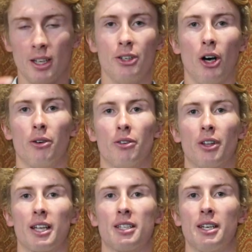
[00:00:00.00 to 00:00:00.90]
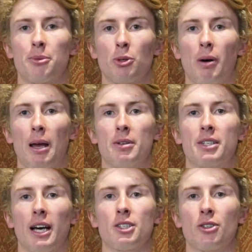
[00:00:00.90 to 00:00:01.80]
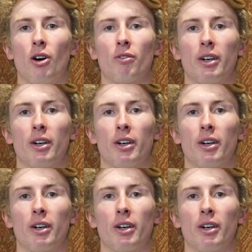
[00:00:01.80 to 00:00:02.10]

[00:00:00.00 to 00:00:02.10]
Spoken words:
Note, the conceptual paper does not